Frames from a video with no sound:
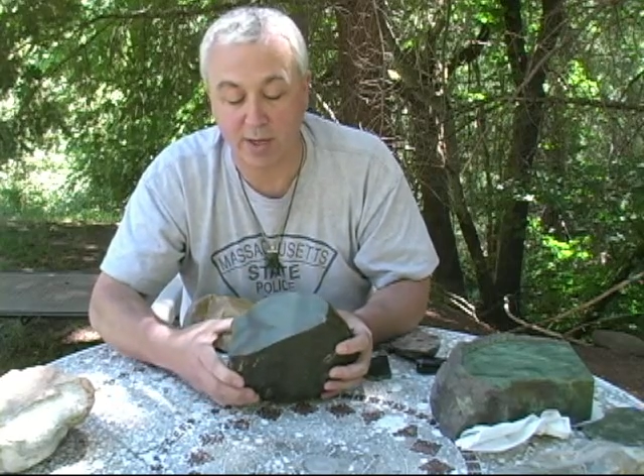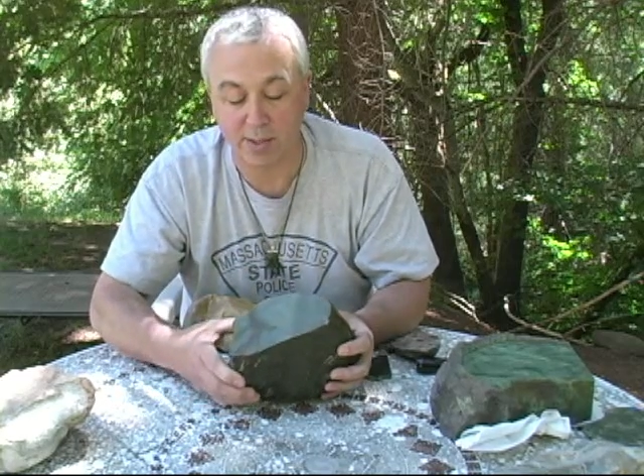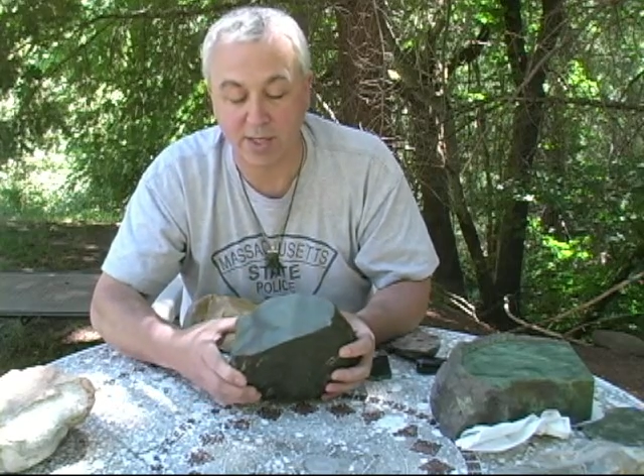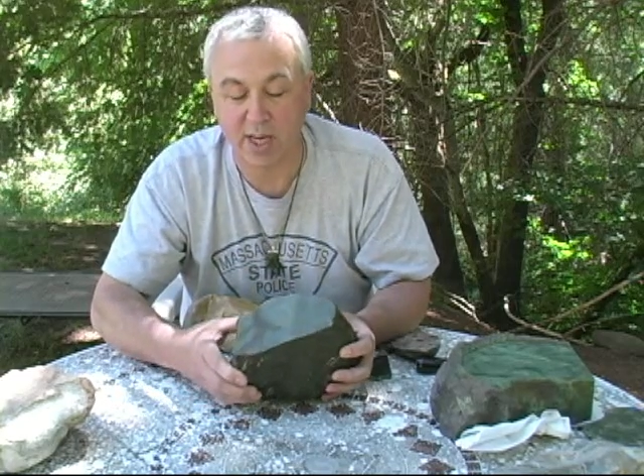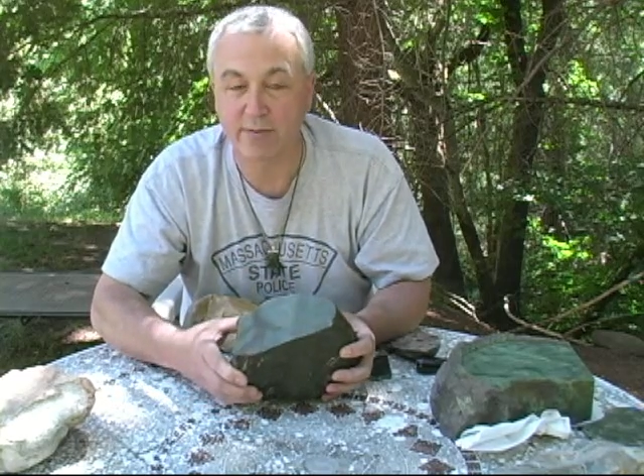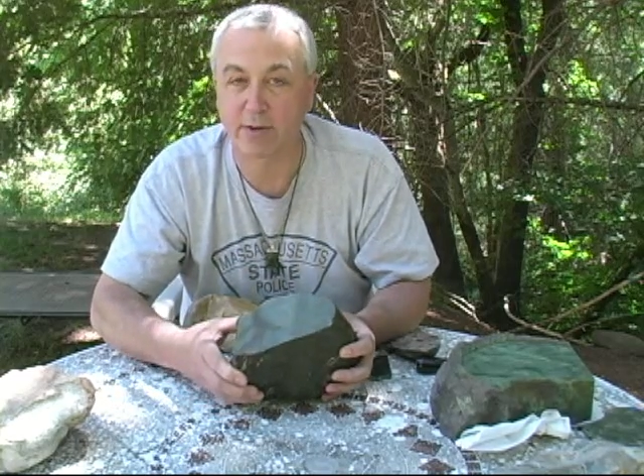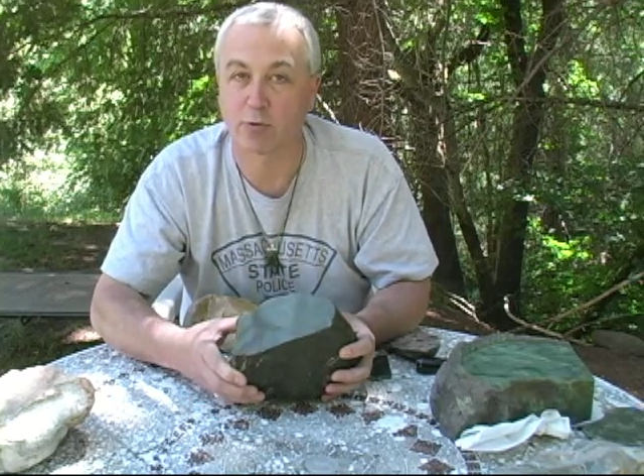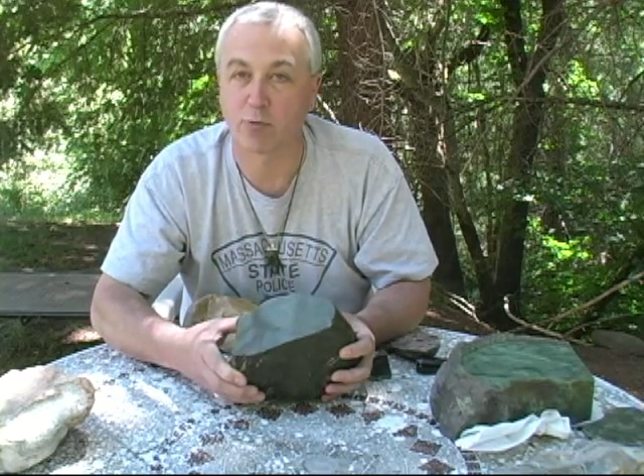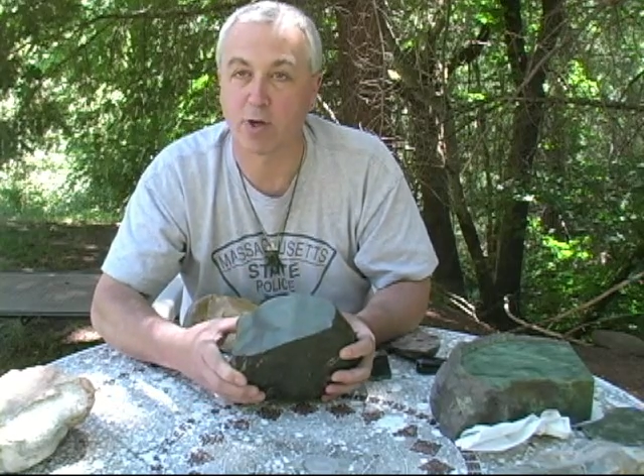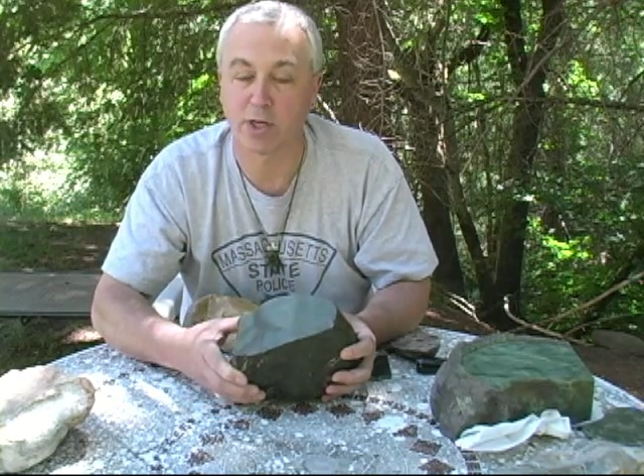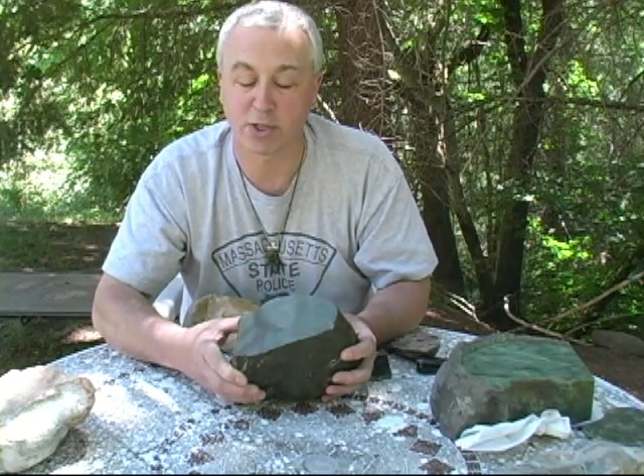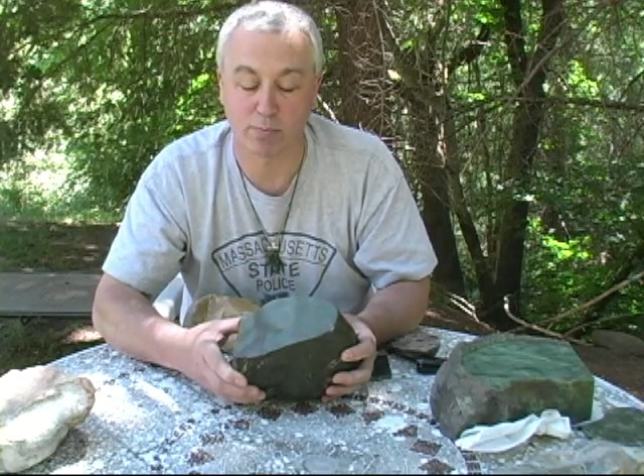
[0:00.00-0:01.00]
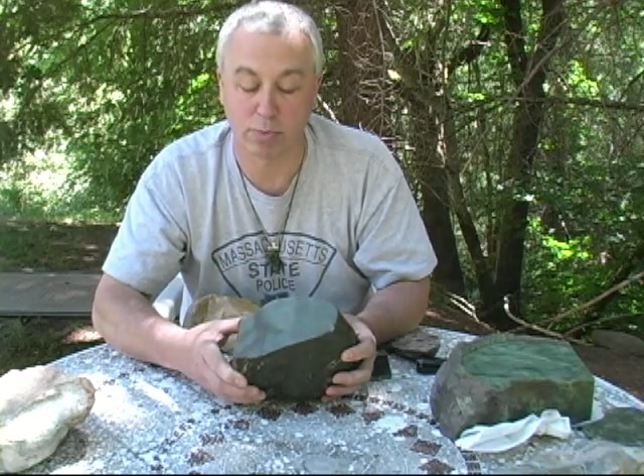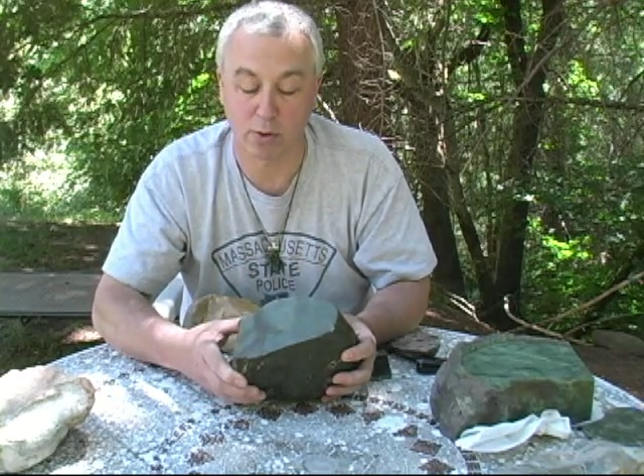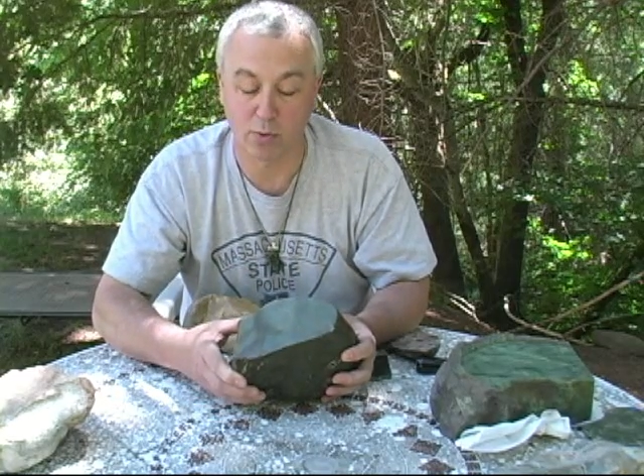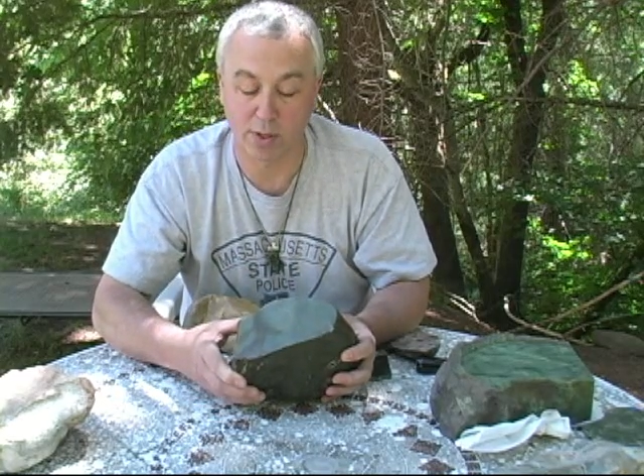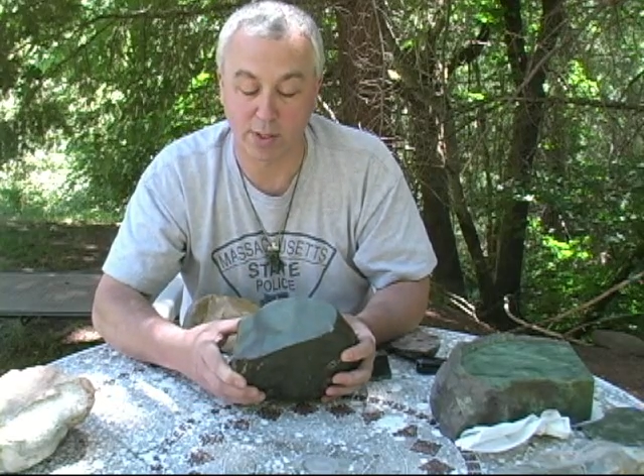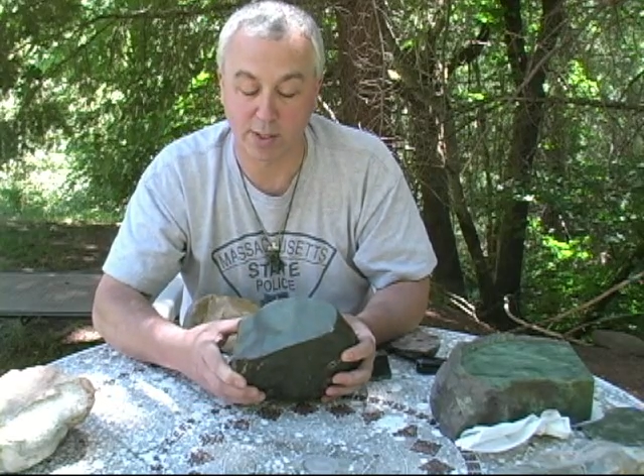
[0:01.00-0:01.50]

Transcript: and it's kind of a greenish blue on the